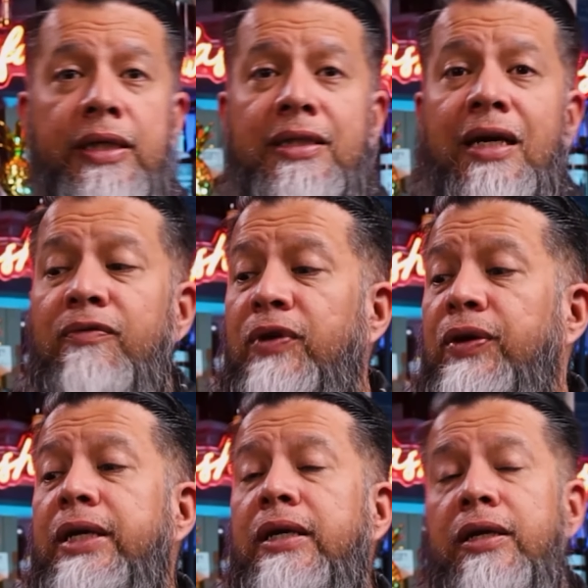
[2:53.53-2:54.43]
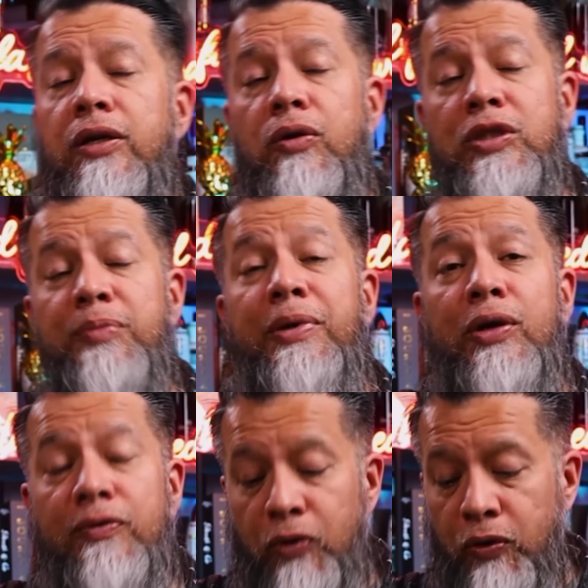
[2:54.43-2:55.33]
It's not very,
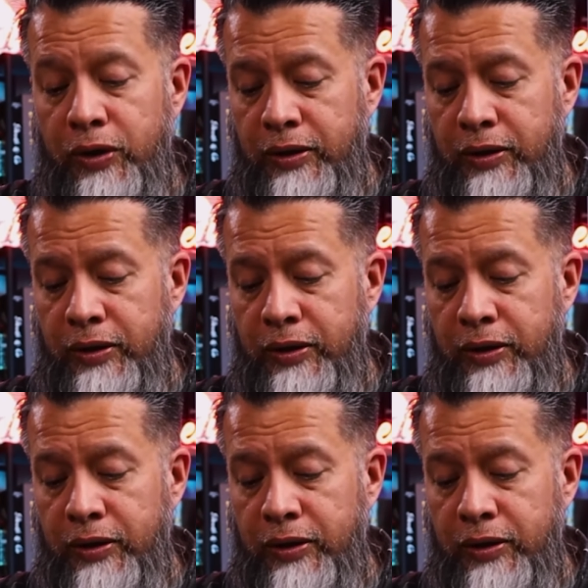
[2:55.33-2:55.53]
spirit forward.